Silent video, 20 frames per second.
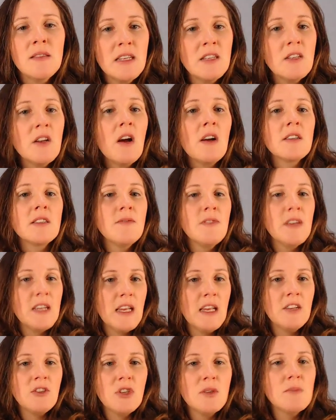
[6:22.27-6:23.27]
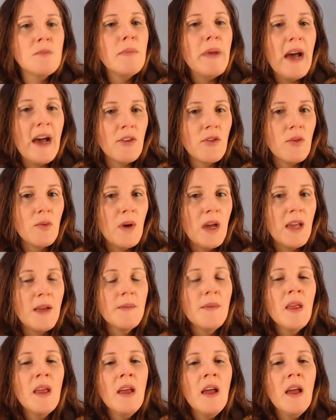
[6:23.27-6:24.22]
detoxification pathway.